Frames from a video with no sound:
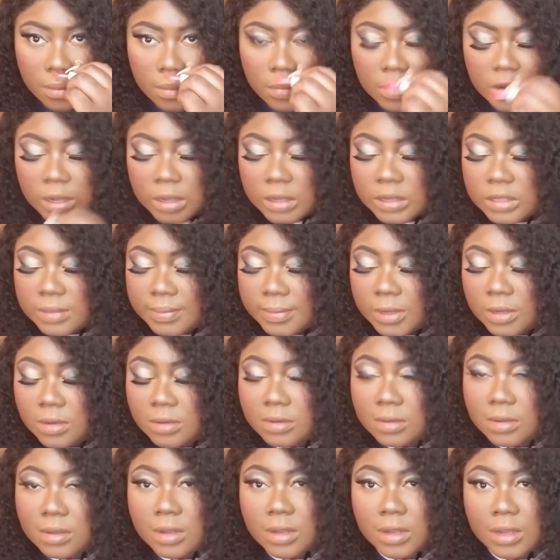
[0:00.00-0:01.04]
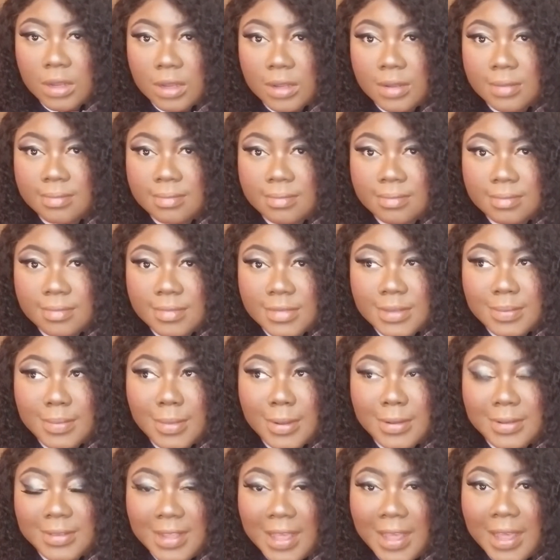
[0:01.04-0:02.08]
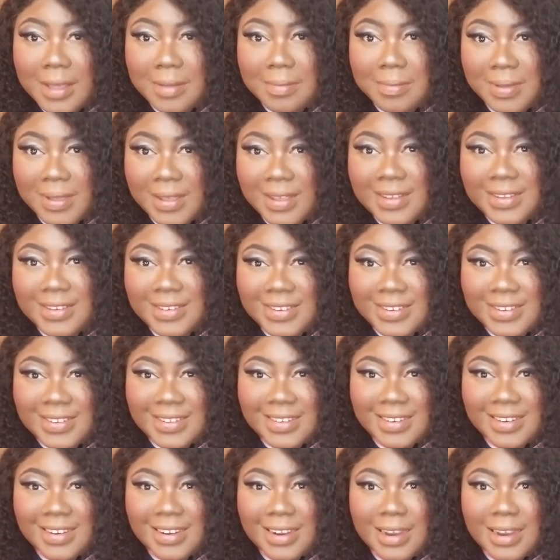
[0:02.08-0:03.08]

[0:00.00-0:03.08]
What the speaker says: It smells good. It smells like peach.